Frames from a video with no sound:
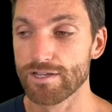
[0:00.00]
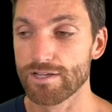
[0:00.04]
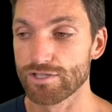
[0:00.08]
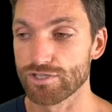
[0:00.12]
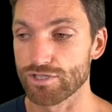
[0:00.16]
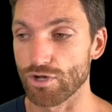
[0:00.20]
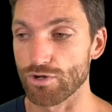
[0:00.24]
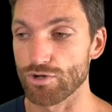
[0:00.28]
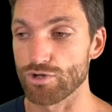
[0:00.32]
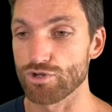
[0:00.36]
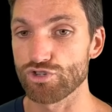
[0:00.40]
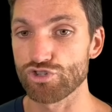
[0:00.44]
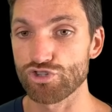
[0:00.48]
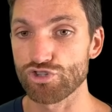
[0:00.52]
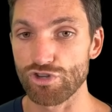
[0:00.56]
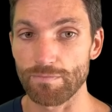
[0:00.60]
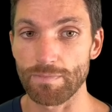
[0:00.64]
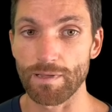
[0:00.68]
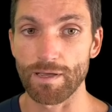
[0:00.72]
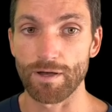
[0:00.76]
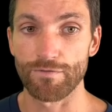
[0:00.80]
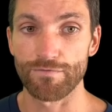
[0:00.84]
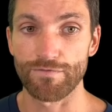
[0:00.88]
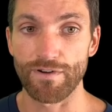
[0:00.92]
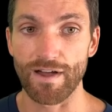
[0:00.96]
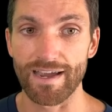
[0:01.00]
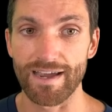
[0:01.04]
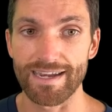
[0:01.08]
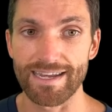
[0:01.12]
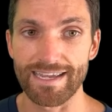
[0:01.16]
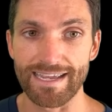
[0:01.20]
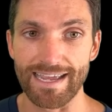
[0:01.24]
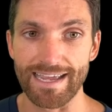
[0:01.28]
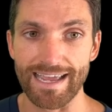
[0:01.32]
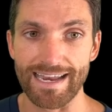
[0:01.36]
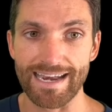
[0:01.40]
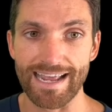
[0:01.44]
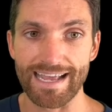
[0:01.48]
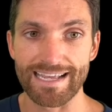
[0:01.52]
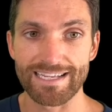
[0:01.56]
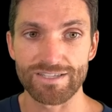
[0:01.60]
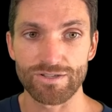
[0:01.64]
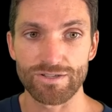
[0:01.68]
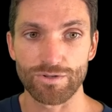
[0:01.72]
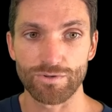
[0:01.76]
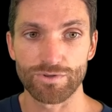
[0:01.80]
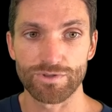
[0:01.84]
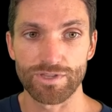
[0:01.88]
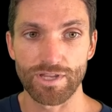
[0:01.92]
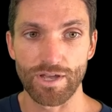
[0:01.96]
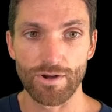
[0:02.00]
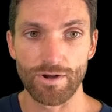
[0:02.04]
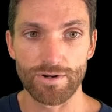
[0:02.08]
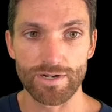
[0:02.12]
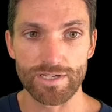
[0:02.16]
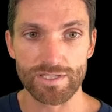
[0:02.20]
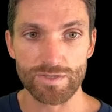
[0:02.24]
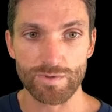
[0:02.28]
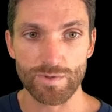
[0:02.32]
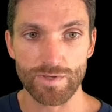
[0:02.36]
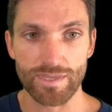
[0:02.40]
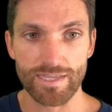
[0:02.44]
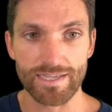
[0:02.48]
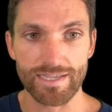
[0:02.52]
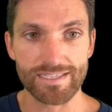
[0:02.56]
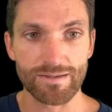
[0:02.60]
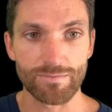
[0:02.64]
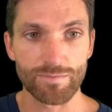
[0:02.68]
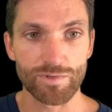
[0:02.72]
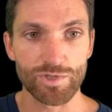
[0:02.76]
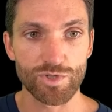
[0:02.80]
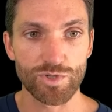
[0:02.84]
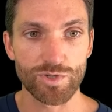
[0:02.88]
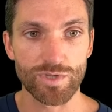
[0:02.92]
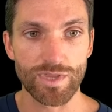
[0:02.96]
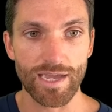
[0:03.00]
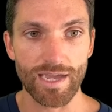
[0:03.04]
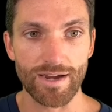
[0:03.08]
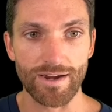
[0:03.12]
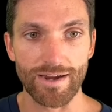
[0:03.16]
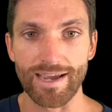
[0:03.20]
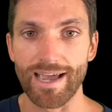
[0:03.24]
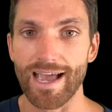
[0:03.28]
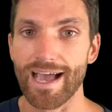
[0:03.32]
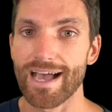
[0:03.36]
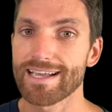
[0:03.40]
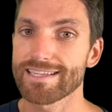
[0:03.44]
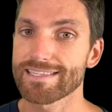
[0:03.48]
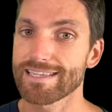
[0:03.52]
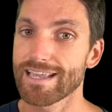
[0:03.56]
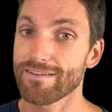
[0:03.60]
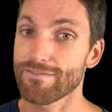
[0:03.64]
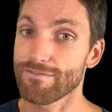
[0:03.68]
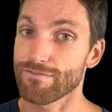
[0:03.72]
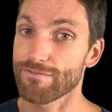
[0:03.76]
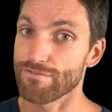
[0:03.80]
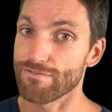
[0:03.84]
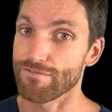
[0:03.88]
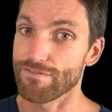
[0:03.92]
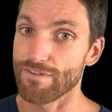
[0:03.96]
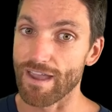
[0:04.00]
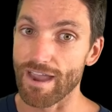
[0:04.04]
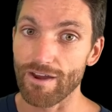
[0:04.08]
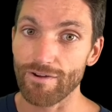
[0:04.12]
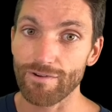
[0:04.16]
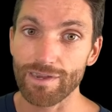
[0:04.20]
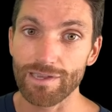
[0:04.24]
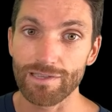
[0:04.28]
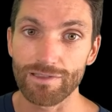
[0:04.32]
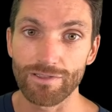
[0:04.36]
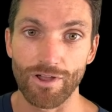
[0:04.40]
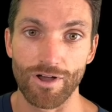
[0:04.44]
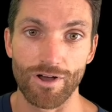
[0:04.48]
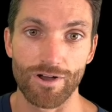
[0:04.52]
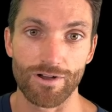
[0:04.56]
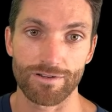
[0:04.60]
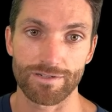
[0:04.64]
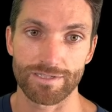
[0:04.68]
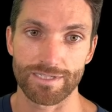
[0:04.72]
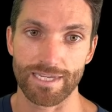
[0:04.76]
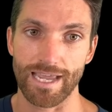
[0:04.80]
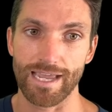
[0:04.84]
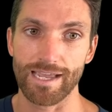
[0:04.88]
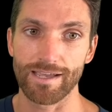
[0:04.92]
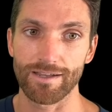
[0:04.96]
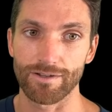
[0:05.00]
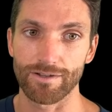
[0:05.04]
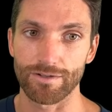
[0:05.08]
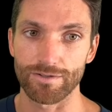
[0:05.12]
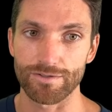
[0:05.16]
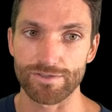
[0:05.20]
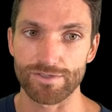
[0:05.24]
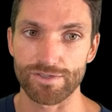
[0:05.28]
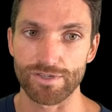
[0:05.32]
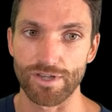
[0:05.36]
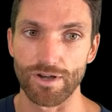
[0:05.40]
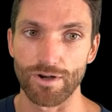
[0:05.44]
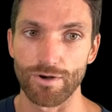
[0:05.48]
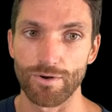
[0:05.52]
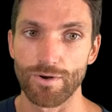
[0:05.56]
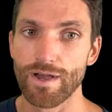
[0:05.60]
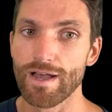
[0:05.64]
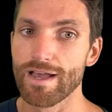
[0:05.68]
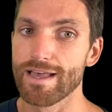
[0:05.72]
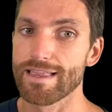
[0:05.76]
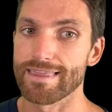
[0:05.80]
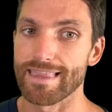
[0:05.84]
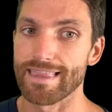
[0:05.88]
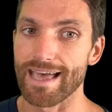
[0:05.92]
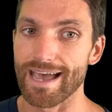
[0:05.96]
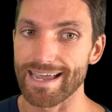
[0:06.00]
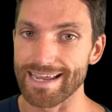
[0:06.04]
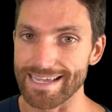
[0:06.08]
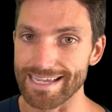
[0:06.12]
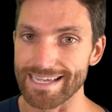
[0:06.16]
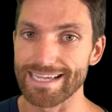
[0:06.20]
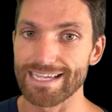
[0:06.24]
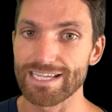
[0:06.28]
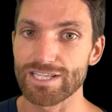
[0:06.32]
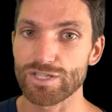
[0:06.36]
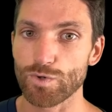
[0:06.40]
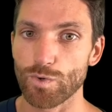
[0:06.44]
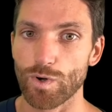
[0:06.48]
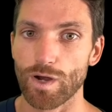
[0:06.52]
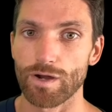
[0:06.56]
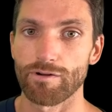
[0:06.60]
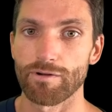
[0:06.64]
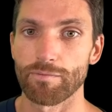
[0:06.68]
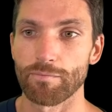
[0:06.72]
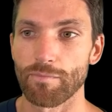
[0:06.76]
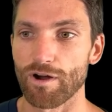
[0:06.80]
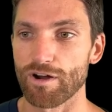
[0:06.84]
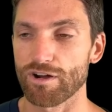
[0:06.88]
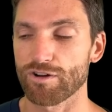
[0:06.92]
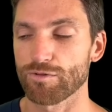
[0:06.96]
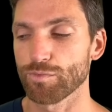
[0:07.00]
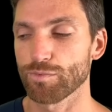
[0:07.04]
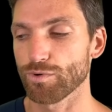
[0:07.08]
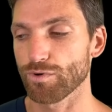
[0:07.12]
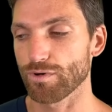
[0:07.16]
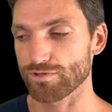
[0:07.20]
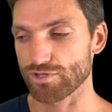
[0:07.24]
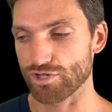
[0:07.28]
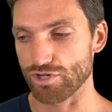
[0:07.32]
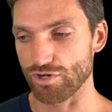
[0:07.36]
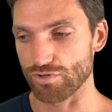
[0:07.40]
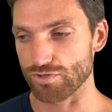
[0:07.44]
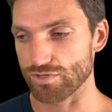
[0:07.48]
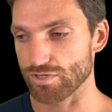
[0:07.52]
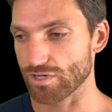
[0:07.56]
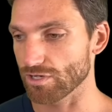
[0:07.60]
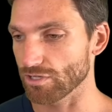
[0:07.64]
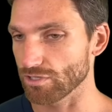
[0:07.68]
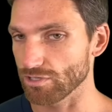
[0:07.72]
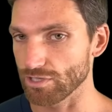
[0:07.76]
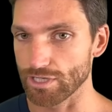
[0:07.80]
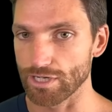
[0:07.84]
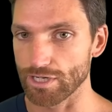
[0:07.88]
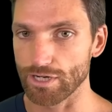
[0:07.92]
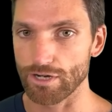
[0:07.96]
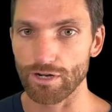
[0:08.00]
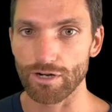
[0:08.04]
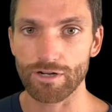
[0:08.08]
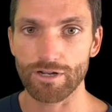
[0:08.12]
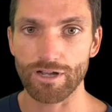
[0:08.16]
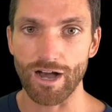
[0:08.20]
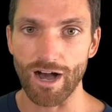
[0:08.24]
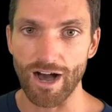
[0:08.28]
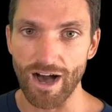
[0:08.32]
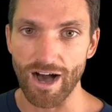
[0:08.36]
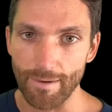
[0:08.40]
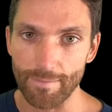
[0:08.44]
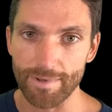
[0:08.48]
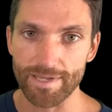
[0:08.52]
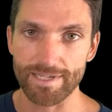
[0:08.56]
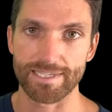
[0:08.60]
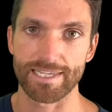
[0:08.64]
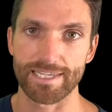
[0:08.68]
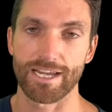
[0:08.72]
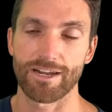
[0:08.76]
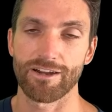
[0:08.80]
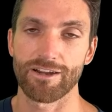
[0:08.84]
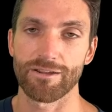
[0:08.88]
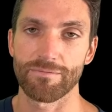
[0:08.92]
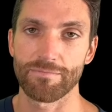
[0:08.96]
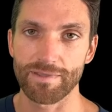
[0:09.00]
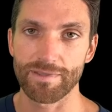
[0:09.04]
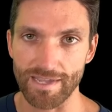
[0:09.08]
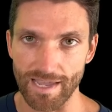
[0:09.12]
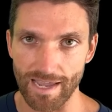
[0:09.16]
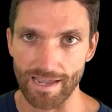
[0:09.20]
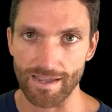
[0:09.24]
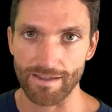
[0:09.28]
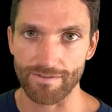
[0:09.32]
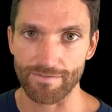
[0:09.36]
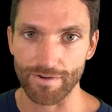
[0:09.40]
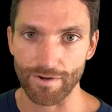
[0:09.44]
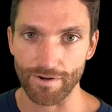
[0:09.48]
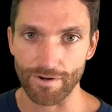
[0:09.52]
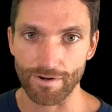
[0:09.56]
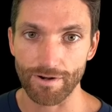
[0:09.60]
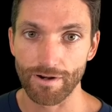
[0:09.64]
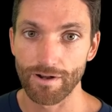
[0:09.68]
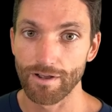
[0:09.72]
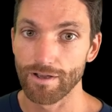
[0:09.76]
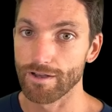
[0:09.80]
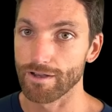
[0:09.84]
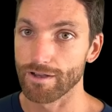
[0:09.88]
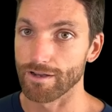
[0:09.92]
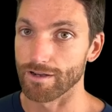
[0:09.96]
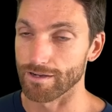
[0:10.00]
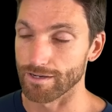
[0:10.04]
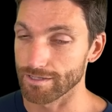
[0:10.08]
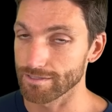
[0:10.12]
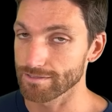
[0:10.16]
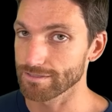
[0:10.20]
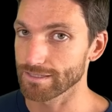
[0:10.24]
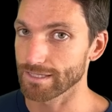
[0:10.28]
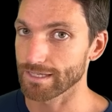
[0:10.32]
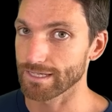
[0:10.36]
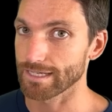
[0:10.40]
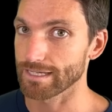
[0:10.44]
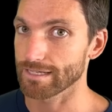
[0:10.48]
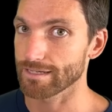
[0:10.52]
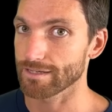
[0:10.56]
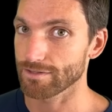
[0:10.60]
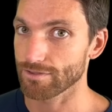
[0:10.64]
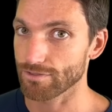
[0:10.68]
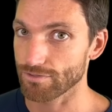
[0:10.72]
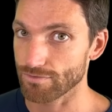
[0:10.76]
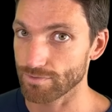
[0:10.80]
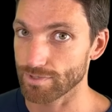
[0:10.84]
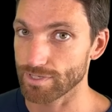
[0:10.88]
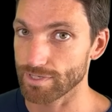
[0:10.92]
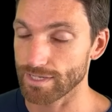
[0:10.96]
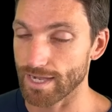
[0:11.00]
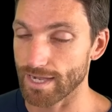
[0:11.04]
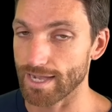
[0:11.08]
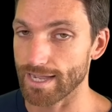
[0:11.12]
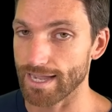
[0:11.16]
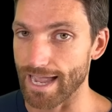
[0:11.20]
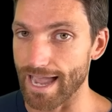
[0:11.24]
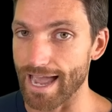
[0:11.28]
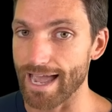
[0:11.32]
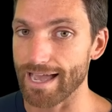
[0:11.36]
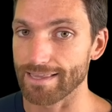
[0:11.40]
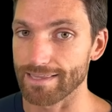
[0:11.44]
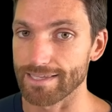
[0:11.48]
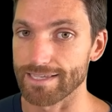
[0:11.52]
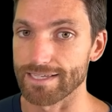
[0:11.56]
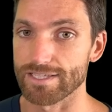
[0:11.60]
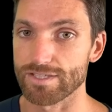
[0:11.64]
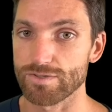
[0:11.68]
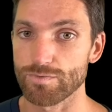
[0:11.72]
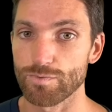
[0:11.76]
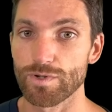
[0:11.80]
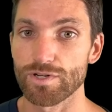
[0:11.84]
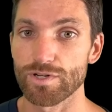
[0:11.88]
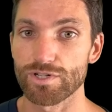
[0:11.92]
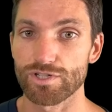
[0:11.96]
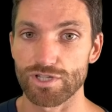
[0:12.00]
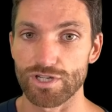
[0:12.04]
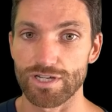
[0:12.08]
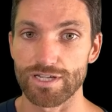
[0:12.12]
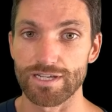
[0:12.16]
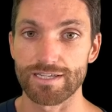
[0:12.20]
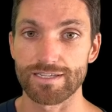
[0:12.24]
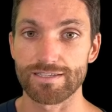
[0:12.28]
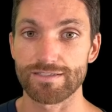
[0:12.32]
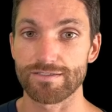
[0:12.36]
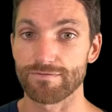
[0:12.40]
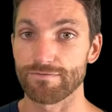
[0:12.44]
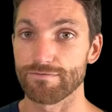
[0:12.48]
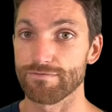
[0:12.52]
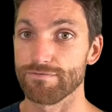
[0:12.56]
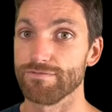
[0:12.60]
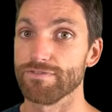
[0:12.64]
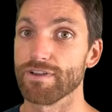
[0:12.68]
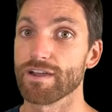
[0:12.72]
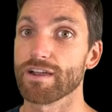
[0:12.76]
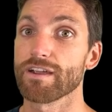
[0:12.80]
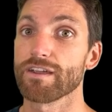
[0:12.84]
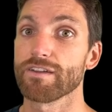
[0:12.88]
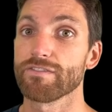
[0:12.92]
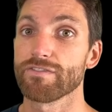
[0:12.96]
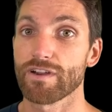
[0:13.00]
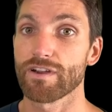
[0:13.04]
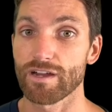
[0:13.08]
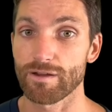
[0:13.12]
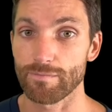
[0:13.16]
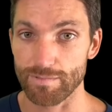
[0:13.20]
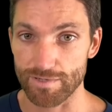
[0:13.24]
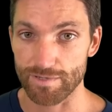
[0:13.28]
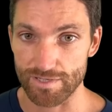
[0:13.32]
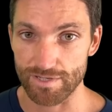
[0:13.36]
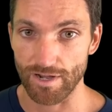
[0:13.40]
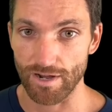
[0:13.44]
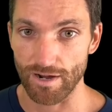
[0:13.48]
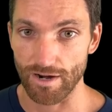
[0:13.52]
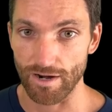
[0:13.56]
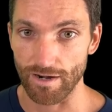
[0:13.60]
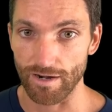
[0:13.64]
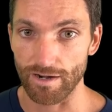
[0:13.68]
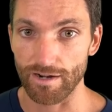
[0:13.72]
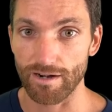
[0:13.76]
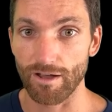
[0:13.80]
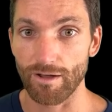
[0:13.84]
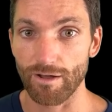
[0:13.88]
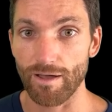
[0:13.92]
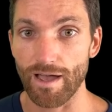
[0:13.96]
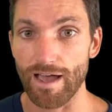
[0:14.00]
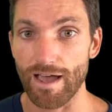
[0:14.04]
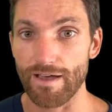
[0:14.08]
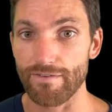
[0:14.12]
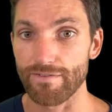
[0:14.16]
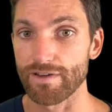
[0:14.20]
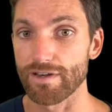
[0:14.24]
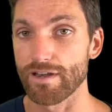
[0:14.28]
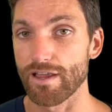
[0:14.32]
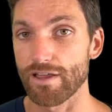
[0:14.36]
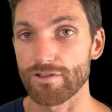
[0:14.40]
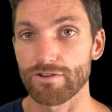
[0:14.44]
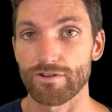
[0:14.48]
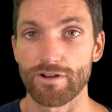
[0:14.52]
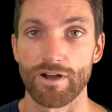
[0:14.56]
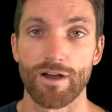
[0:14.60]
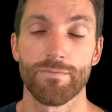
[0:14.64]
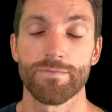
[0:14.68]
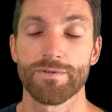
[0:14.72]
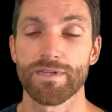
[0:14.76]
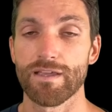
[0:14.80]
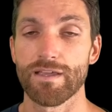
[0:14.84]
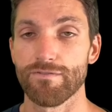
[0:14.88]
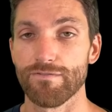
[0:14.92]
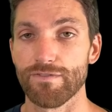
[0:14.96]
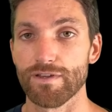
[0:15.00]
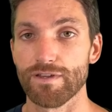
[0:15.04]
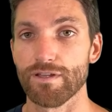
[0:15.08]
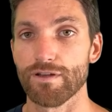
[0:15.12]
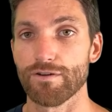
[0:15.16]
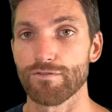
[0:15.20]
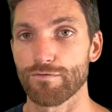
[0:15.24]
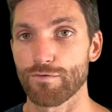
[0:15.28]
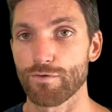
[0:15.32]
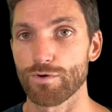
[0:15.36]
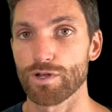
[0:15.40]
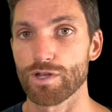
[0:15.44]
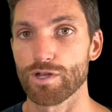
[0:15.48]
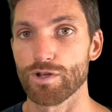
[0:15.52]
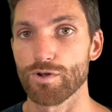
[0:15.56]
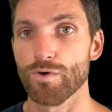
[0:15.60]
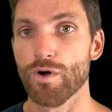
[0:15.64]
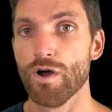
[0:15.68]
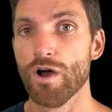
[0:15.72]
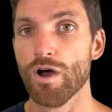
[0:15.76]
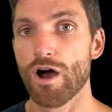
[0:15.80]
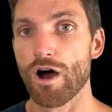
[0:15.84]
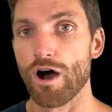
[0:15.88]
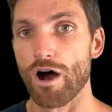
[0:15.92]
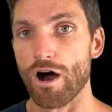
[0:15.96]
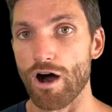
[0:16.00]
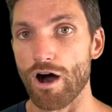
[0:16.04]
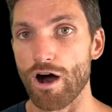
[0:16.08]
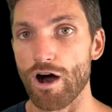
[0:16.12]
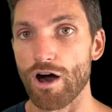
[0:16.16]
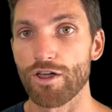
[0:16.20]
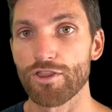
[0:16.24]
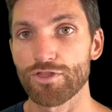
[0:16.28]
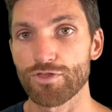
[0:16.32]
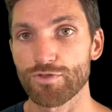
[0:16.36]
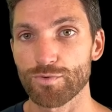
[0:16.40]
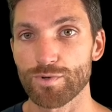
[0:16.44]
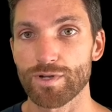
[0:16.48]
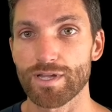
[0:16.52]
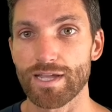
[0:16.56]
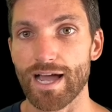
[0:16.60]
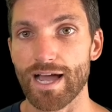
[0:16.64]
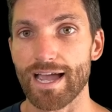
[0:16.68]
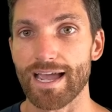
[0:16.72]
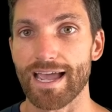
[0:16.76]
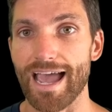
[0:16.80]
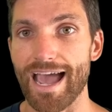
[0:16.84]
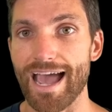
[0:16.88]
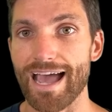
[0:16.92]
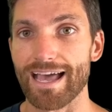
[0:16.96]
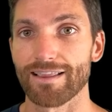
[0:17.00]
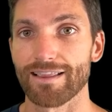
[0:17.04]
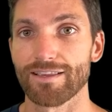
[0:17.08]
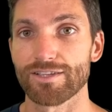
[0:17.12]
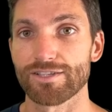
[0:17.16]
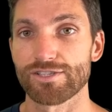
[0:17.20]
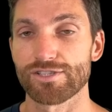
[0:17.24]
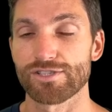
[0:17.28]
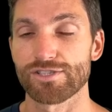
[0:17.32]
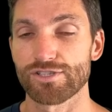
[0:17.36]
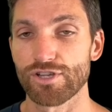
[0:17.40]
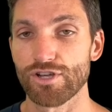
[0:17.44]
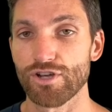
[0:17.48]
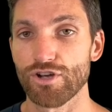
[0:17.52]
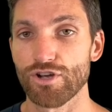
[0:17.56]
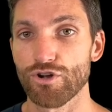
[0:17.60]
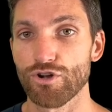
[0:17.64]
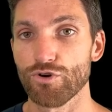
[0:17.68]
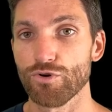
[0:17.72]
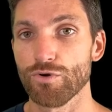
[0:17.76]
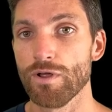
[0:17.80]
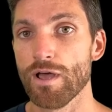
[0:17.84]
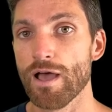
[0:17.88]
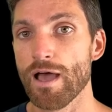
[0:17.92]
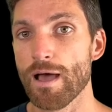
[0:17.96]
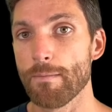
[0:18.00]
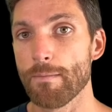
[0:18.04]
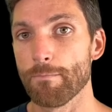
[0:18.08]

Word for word: So you should be able to find it. And as you'll notice with this imagery there, it has a very long tail. So that is quite remarkable. It shows clear cometary behavior, unlike 3i Atlas, which is very, very bizarre. And I'll have another update video for you on 3i Atlas soon.